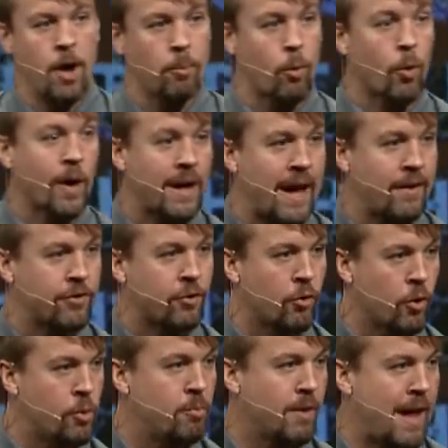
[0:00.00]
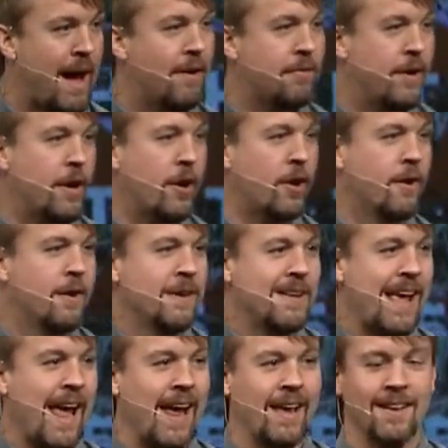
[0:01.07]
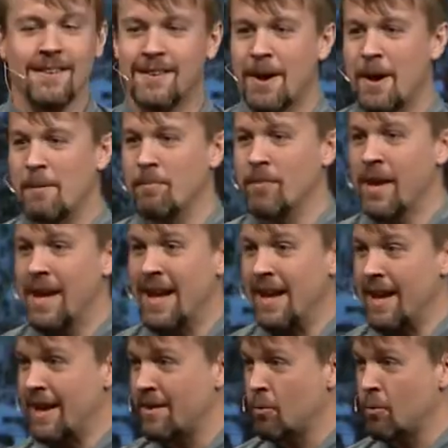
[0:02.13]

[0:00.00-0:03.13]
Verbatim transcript: I, help organize group life here, and um, it,